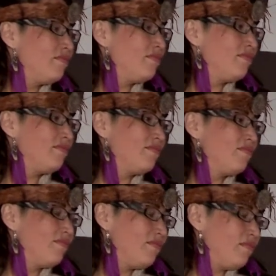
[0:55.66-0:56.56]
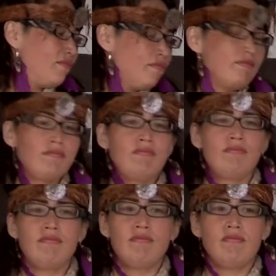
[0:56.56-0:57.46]

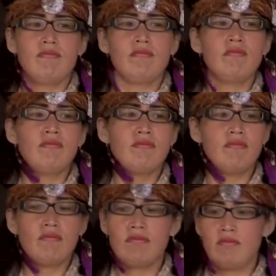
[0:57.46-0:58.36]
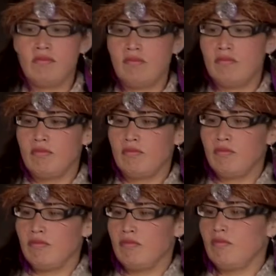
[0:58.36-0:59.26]

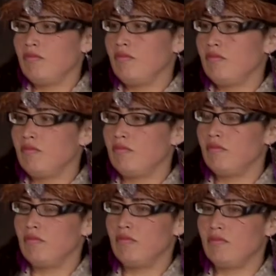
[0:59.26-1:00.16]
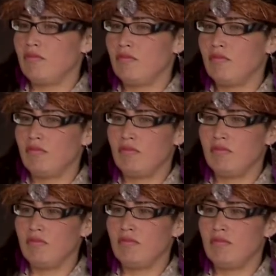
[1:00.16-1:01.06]

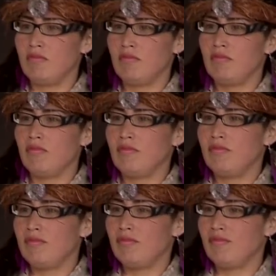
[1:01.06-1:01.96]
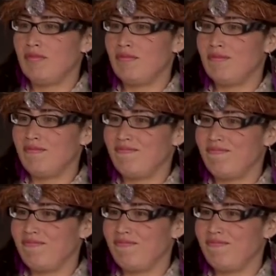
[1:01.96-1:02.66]
(silent)